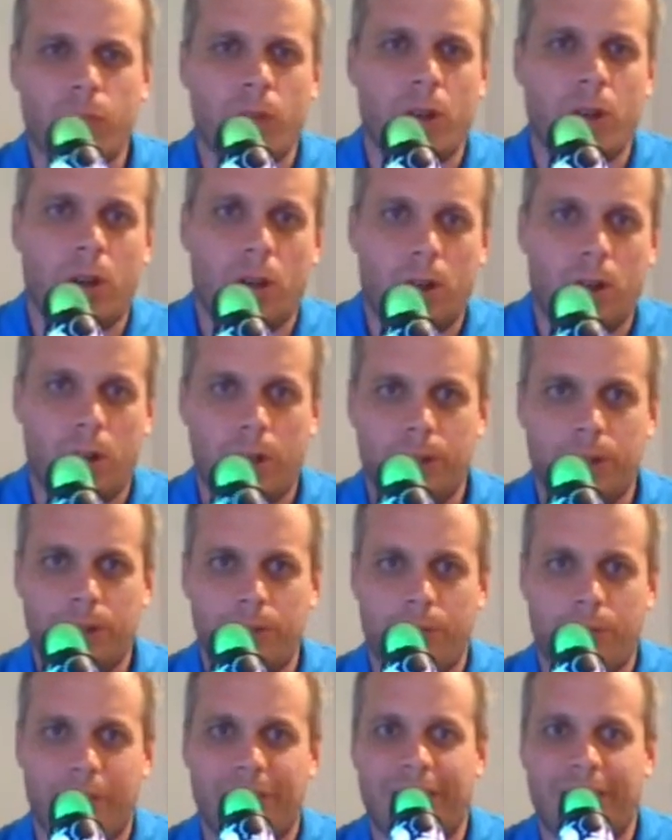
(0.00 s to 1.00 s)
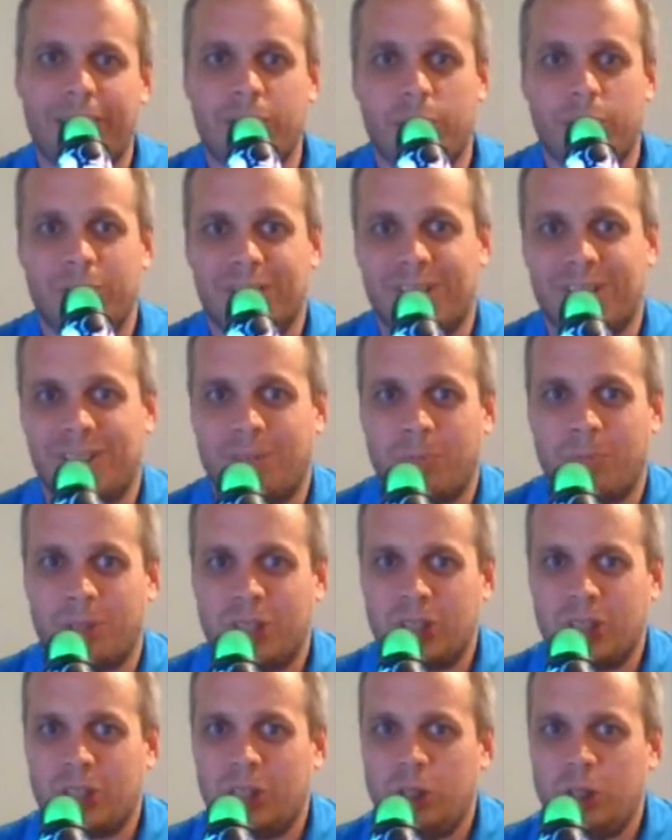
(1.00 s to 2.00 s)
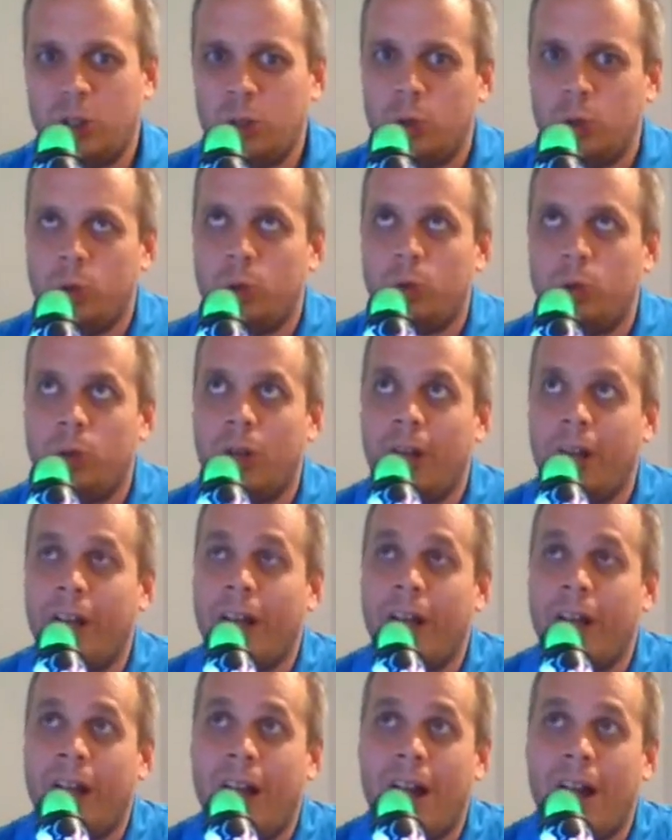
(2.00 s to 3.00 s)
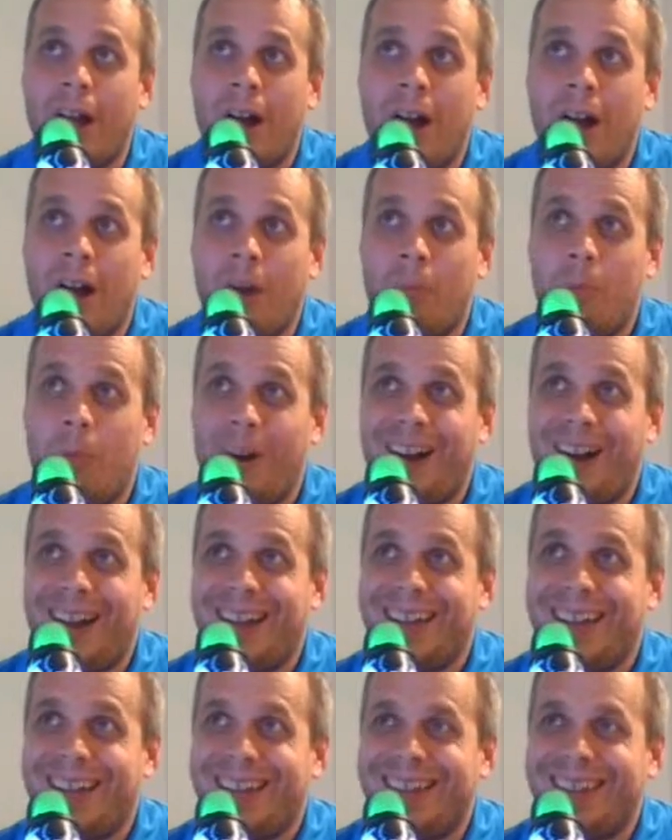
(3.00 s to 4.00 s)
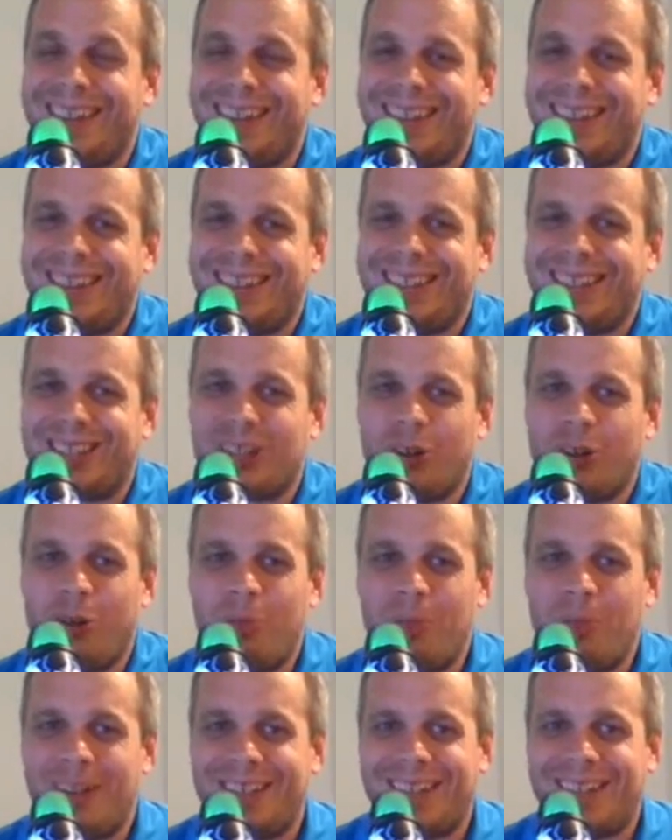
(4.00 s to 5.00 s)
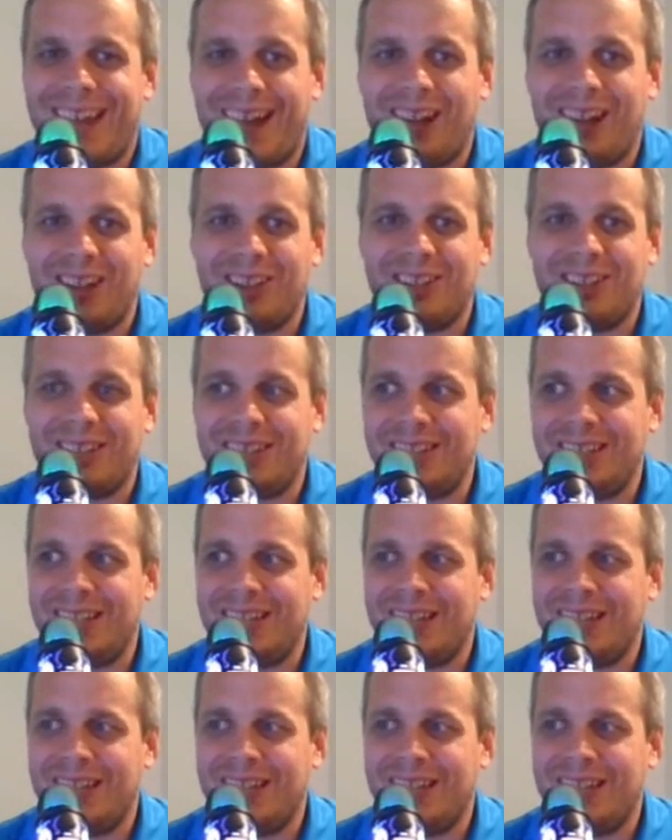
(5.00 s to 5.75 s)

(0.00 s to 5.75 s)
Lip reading: on the financial system is skewed by this whole mentality,